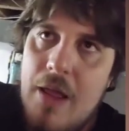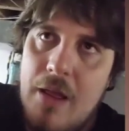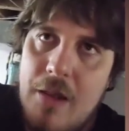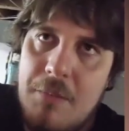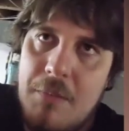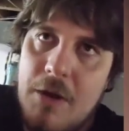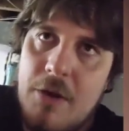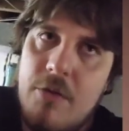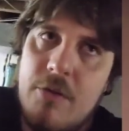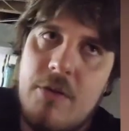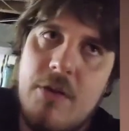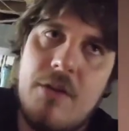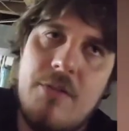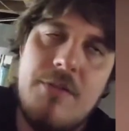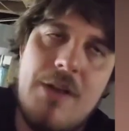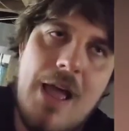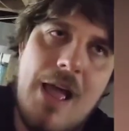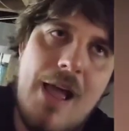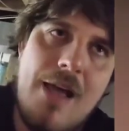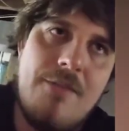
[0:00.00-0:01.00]
Microsoft
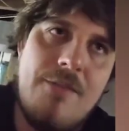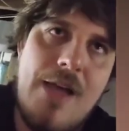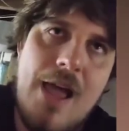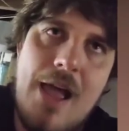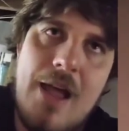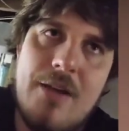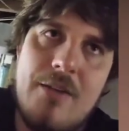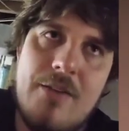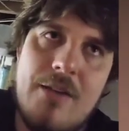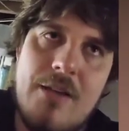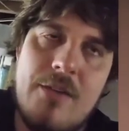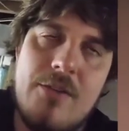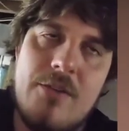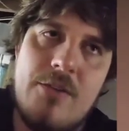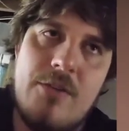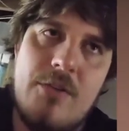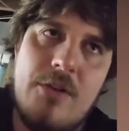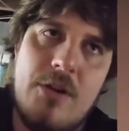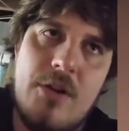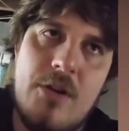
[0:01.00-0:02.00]
have access
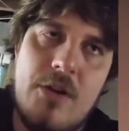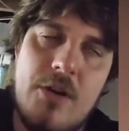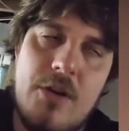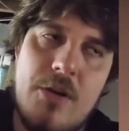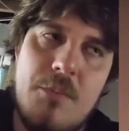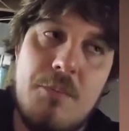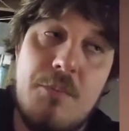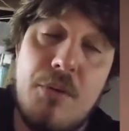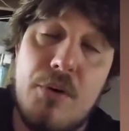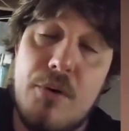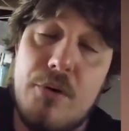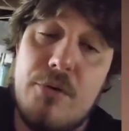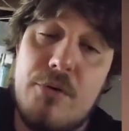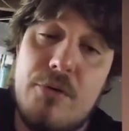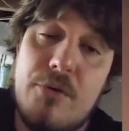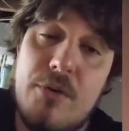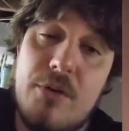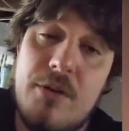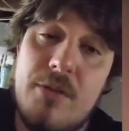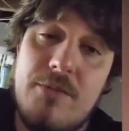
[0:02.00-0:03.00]
to your
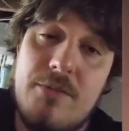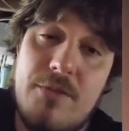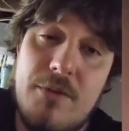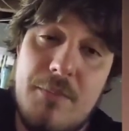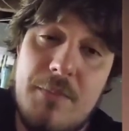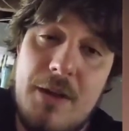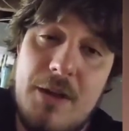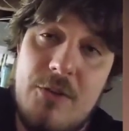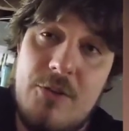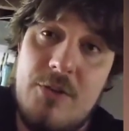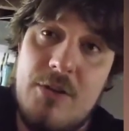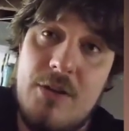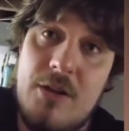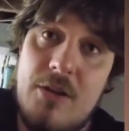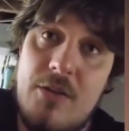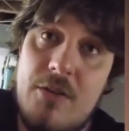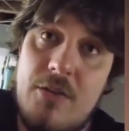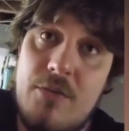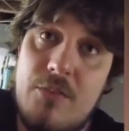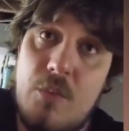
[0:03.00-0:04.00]
personal information
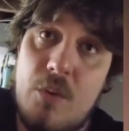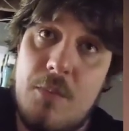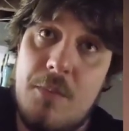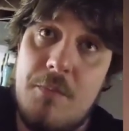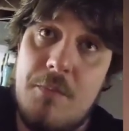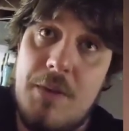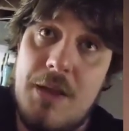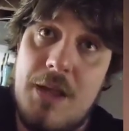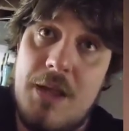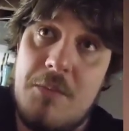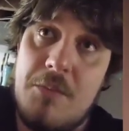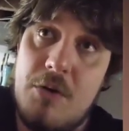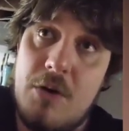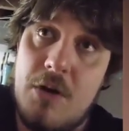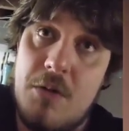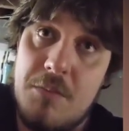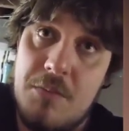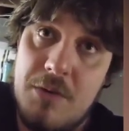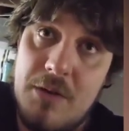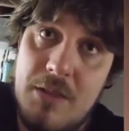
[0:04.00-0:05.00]
in the form of being able to
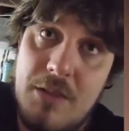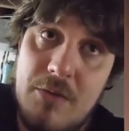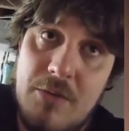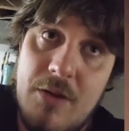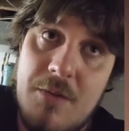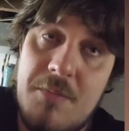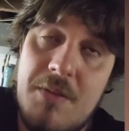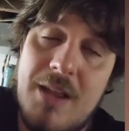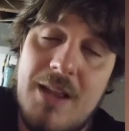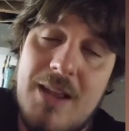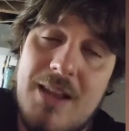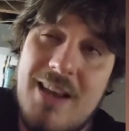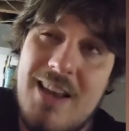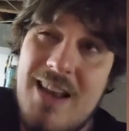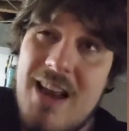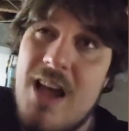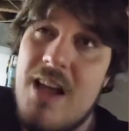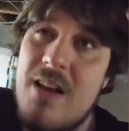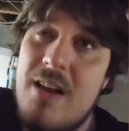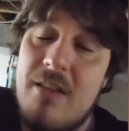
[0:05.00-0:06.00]
completely replicate it?
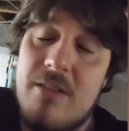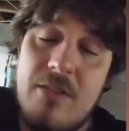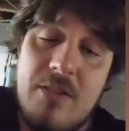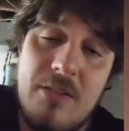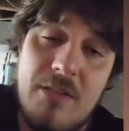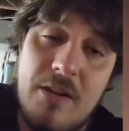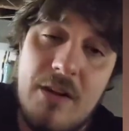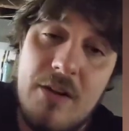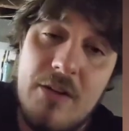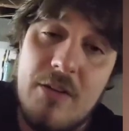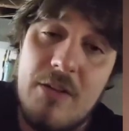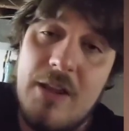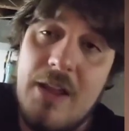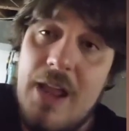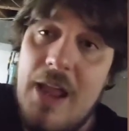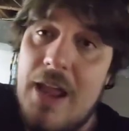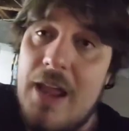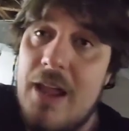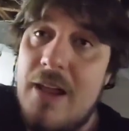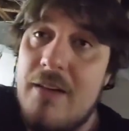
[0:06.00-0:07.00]
Not necessarily.
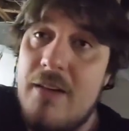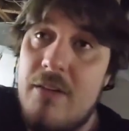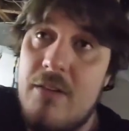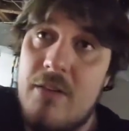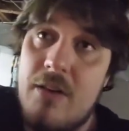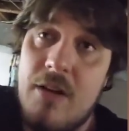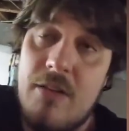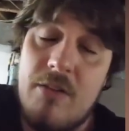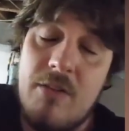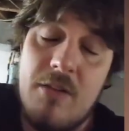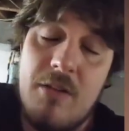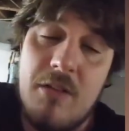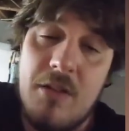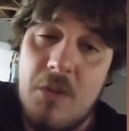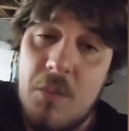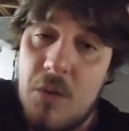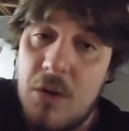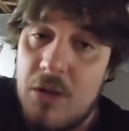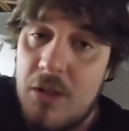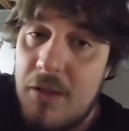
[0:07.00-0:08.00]
AI doesn't necessarily
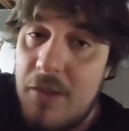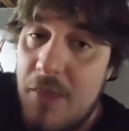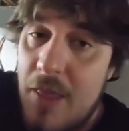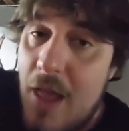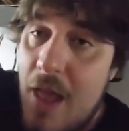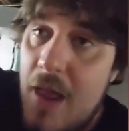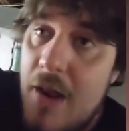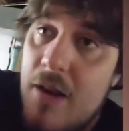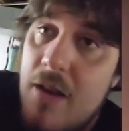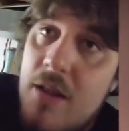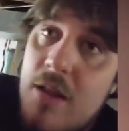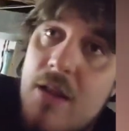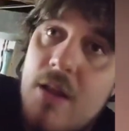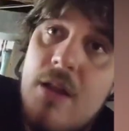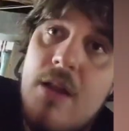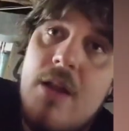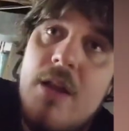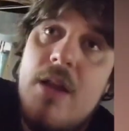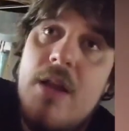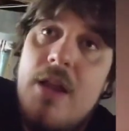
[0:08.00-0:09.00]
work like that.
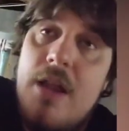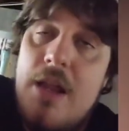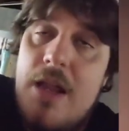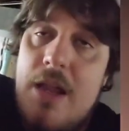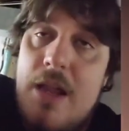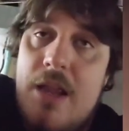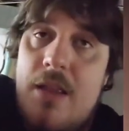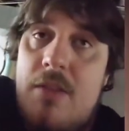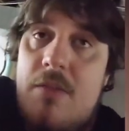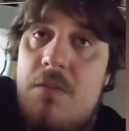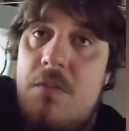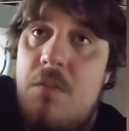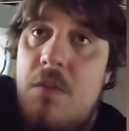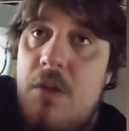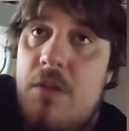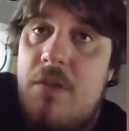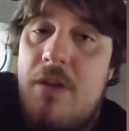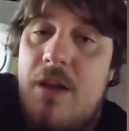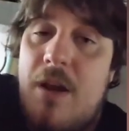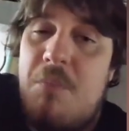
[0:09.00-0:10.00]
It
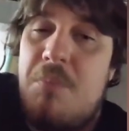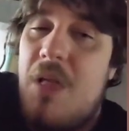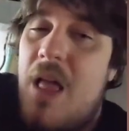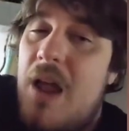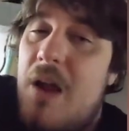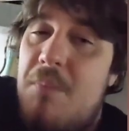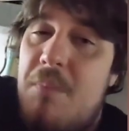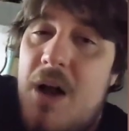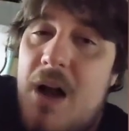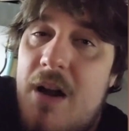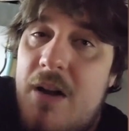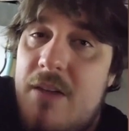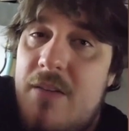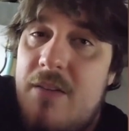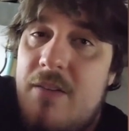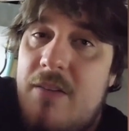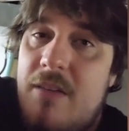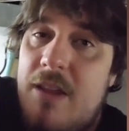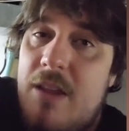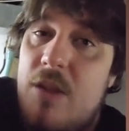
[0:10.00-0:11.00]
it's like a black box.
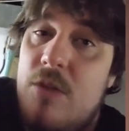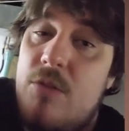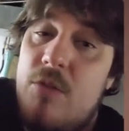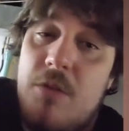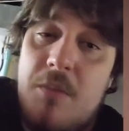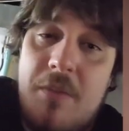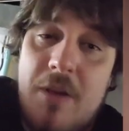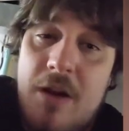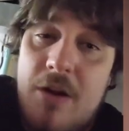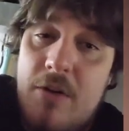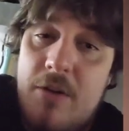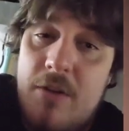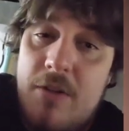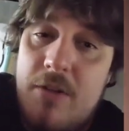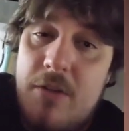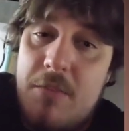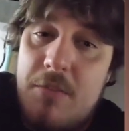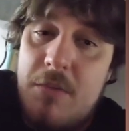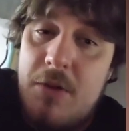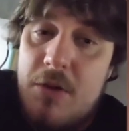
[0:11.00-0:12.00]
It's like YouTube's
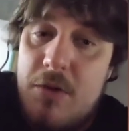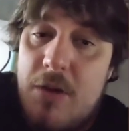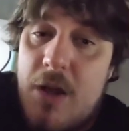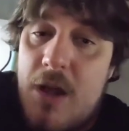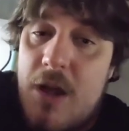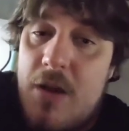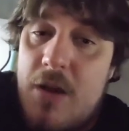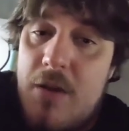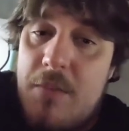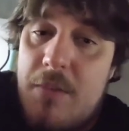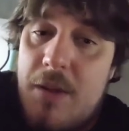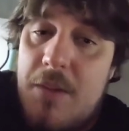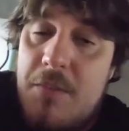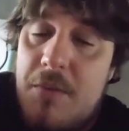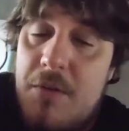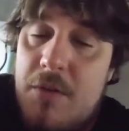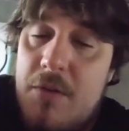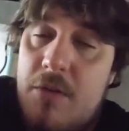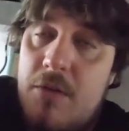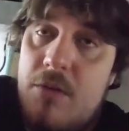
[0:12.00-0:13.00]
algorithm. You're not going to be
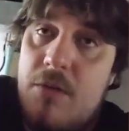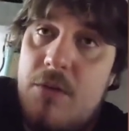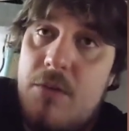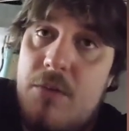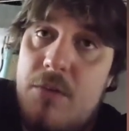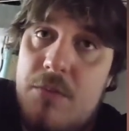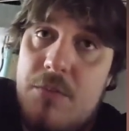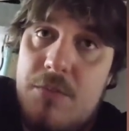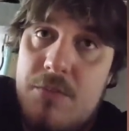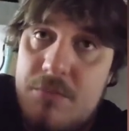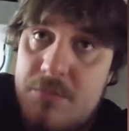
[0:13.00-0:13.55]
able to.